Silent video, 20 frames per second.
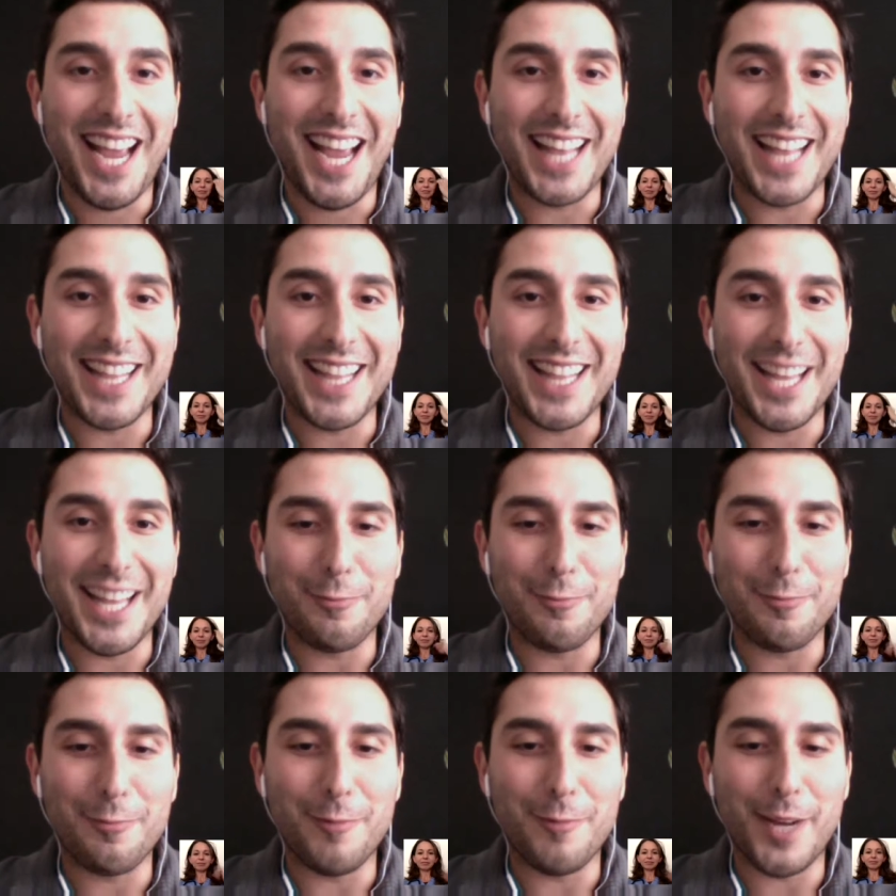And
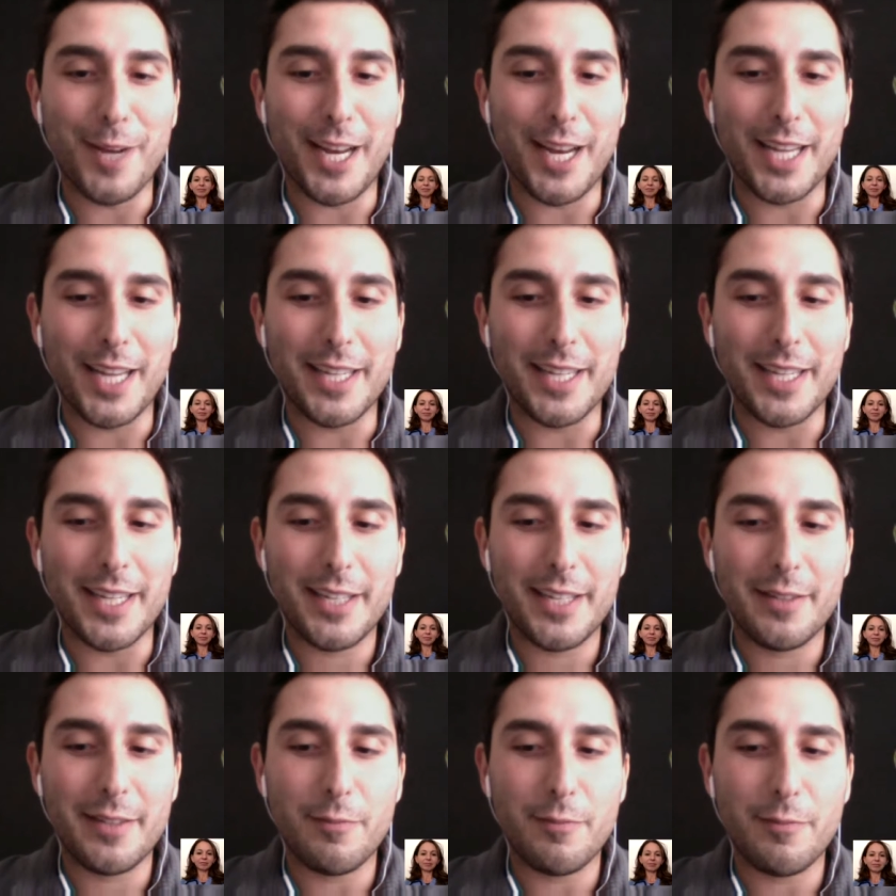then when I
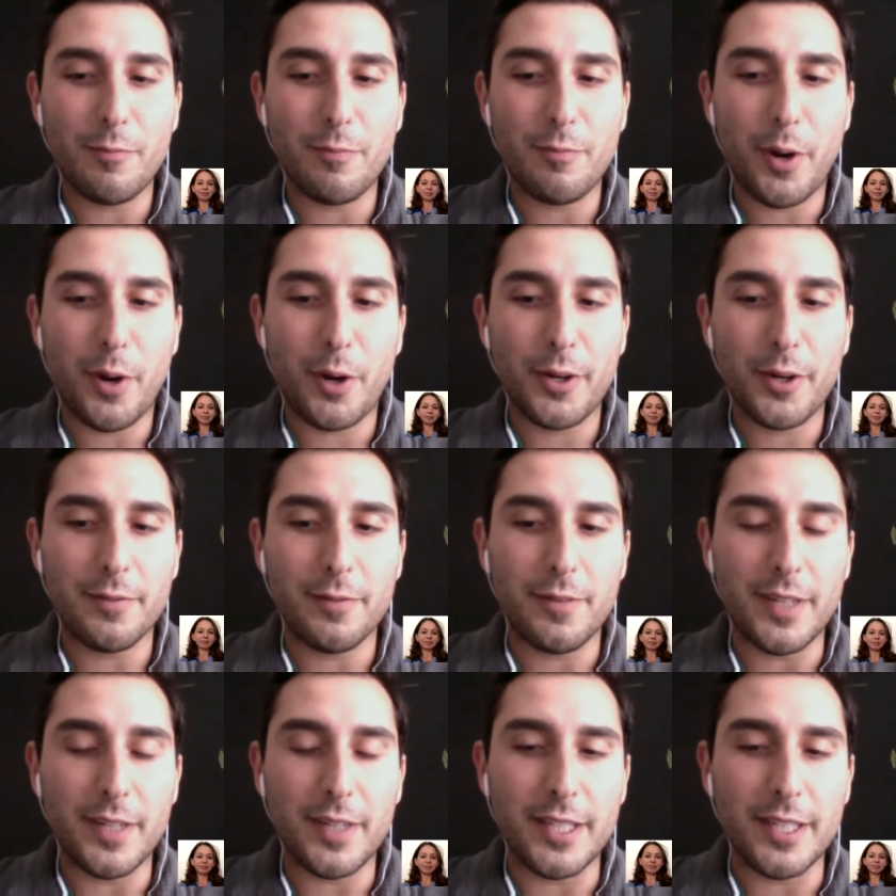get in, part
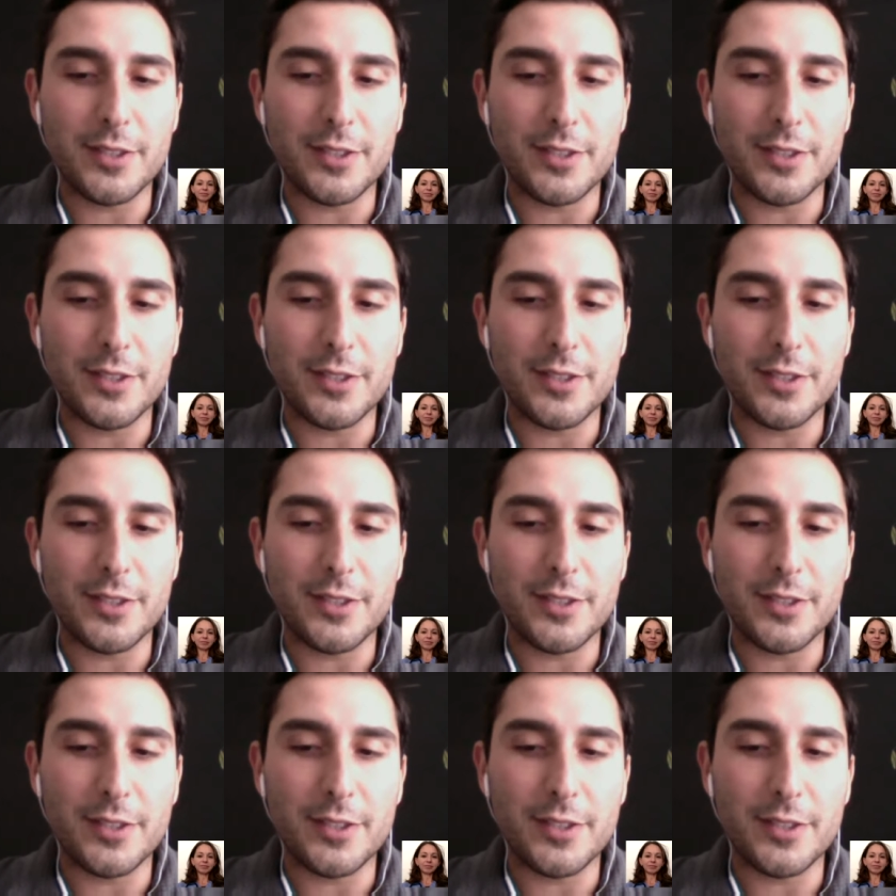of